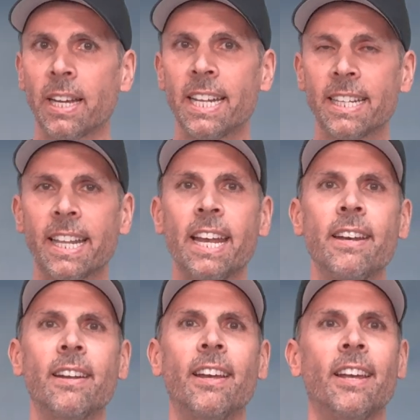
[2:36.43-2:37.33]
and
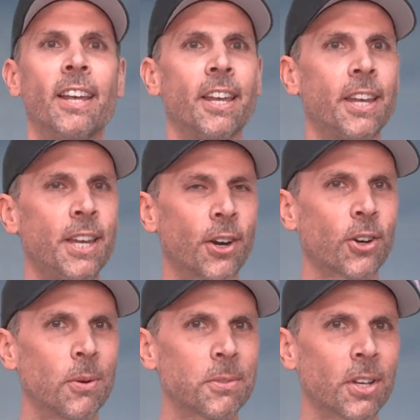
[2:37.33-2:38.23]
then, here
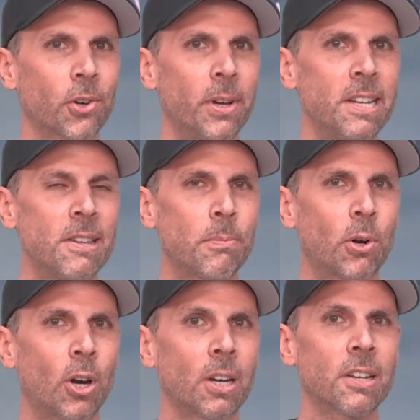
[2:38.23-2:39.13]
comes the crazy part,